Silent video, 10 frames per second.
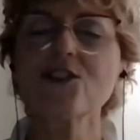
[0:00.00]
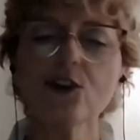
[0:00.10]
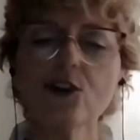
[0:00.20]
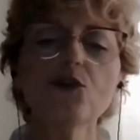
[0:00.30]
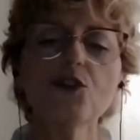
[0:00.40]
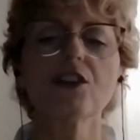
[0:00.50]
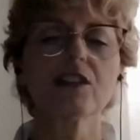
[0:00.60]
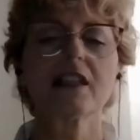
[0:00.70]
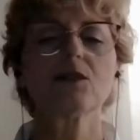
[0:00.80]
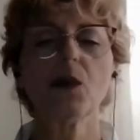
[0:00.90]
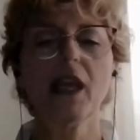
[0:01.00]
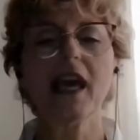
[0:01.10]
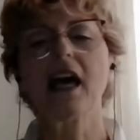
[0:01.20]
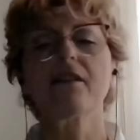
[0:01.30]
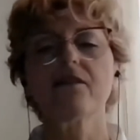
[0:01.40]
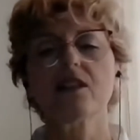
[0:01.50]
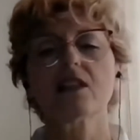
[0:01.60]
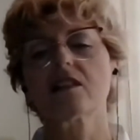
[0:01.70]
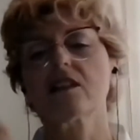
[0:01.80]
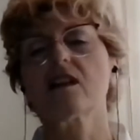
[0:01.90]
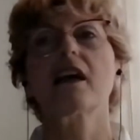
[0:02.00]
solution that we have is